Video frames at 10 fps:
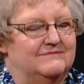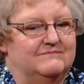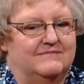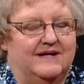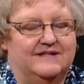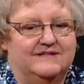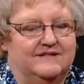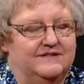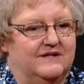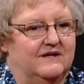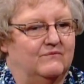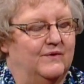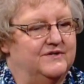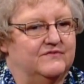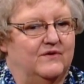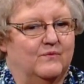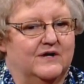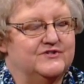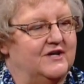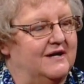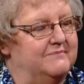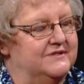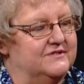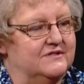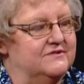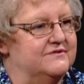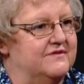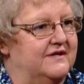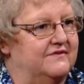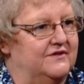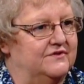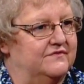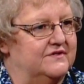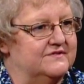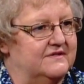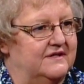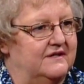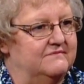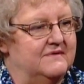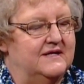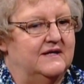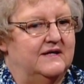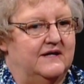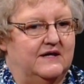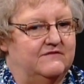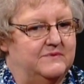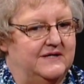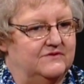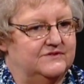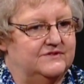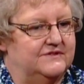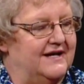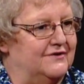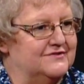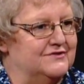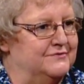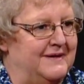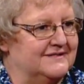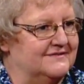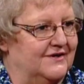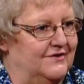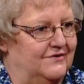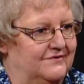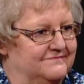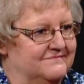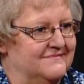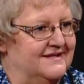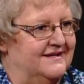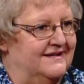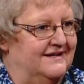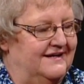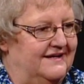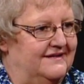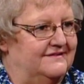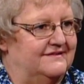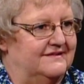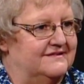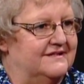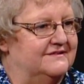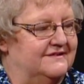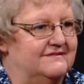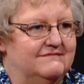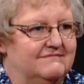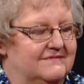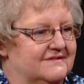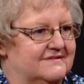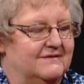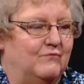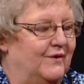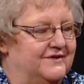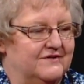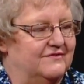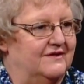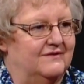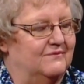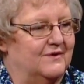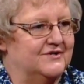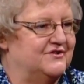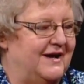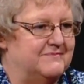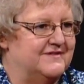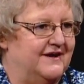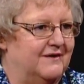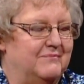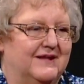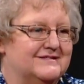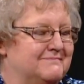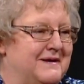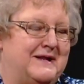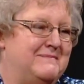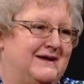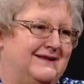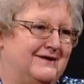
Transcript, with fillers: um, I, attended a wonderful workshop in Duluth at the university, and I've been out to Taos, New Mexico, mm -hmm. and attended some wonderful workshops there, plus many, many